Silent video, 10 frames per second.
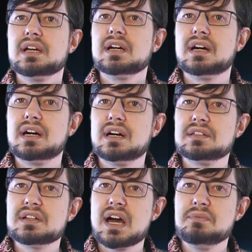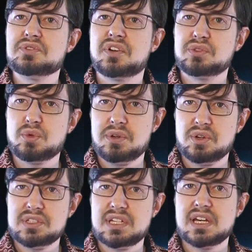times
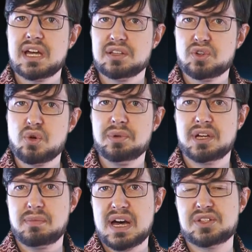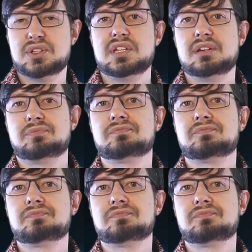vulnerability and coping capacity.